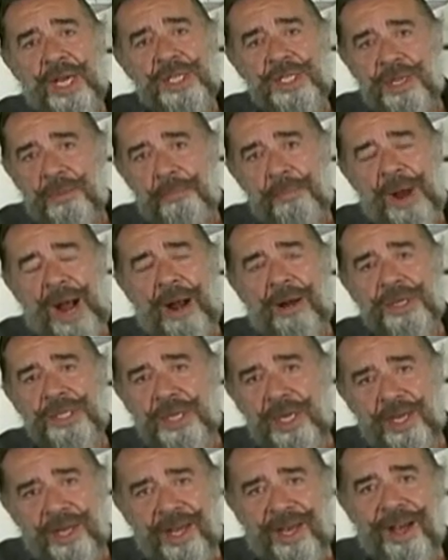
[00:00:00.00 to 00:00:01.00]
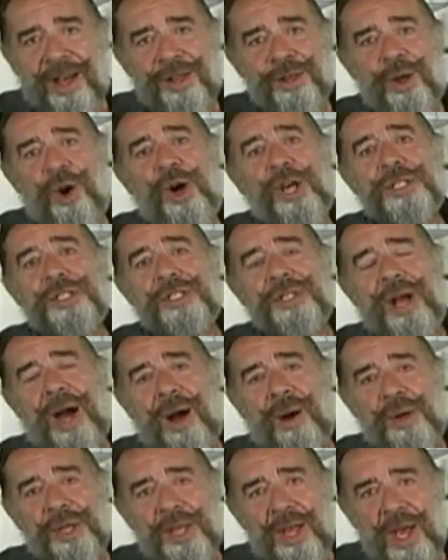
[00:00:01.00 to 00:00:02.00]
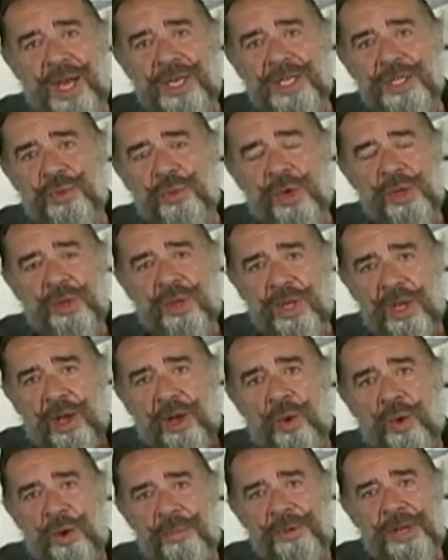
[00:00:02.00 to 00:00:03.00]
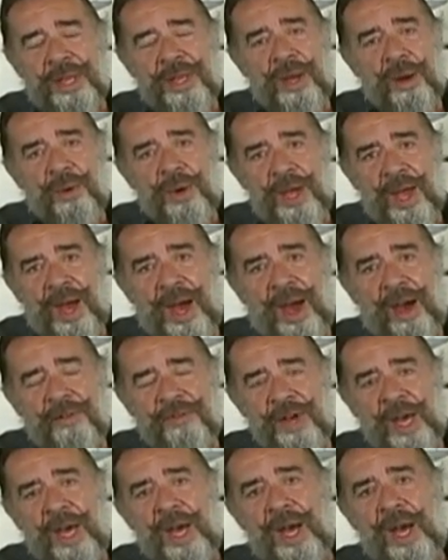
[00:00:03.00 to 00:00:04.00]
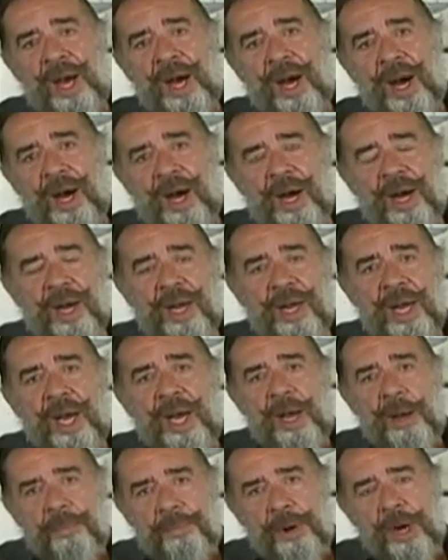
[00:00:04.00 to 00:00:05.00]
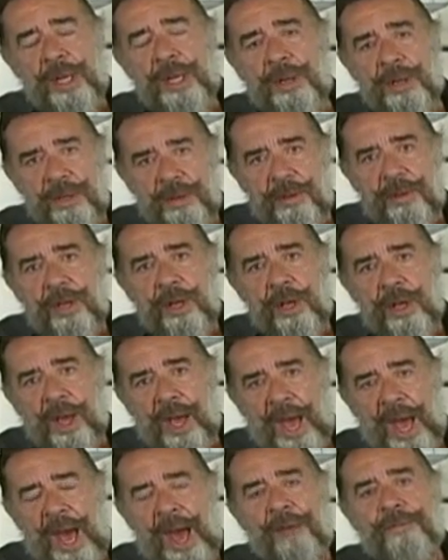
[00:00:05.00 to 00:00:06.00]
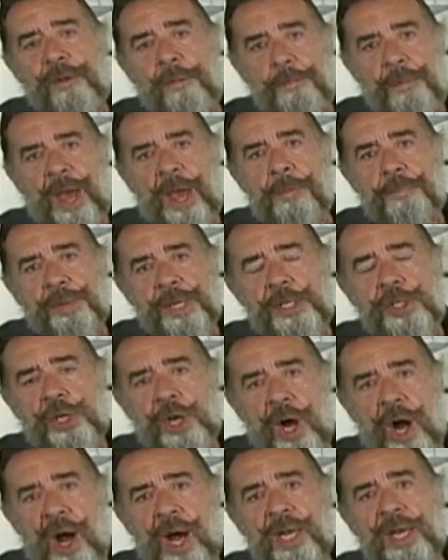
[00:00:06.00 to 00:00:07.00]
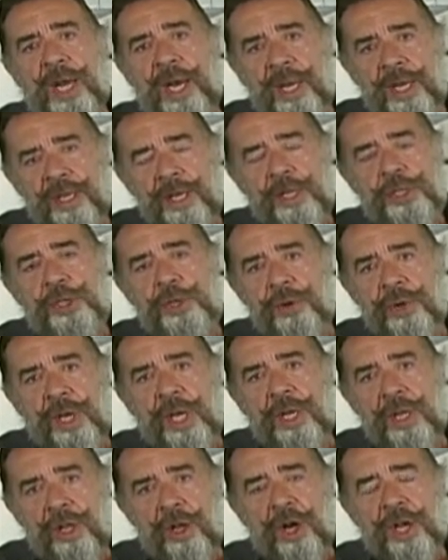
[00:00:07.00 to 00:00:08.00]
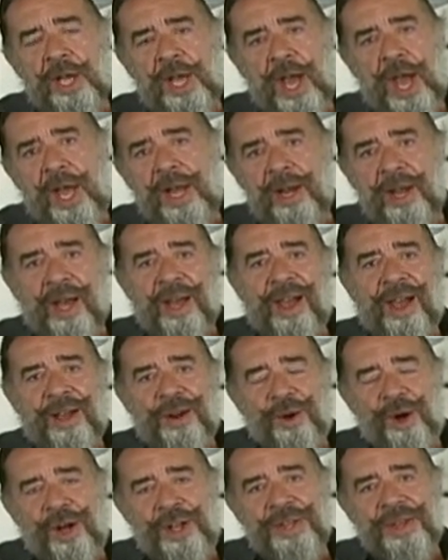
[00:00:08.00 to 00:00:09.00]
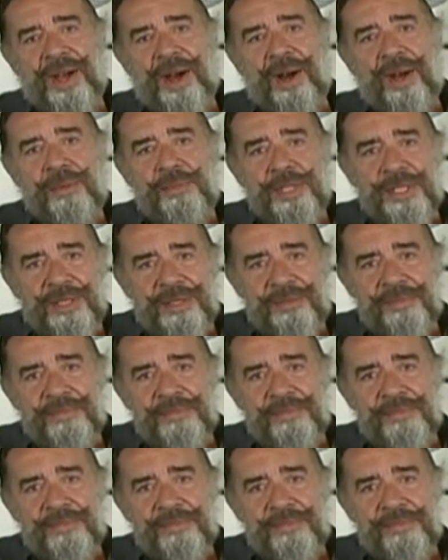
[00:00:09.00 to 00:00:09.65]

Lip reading: It's embarrassing to get lost nowadays with the equipment that we have. But have a paper chart that you can look at all times.